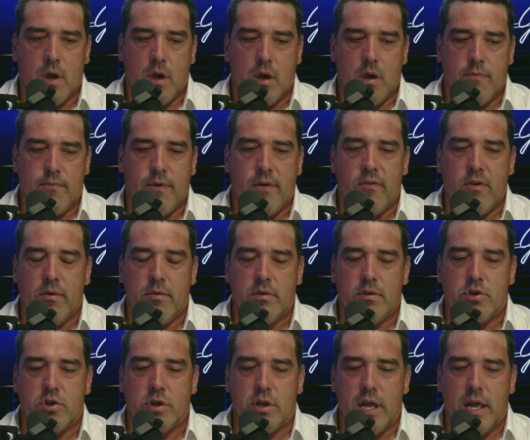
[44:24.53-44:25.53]
for every
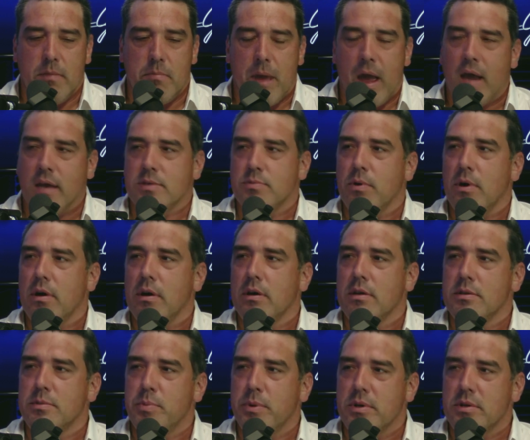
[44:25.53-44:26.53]
Ghislaine Maxwell
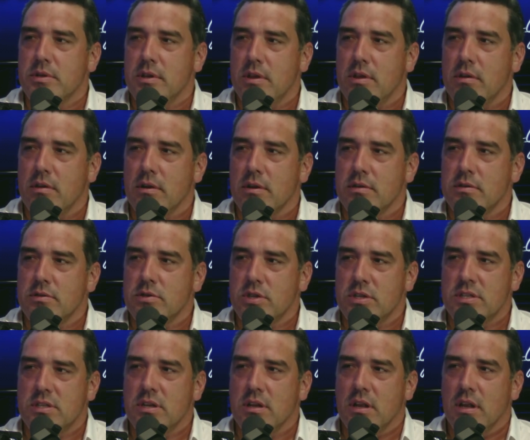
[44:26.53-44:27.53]
conspiracy theorist,
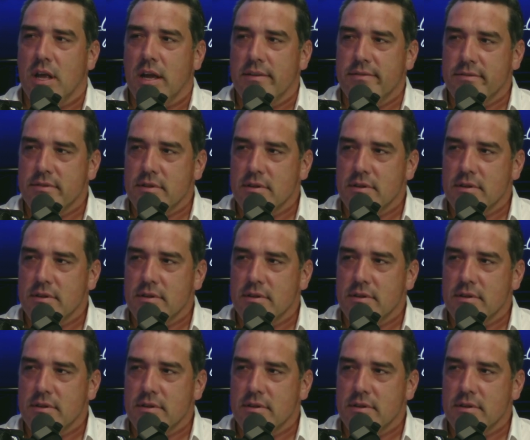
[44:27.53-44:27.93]
she's still alive.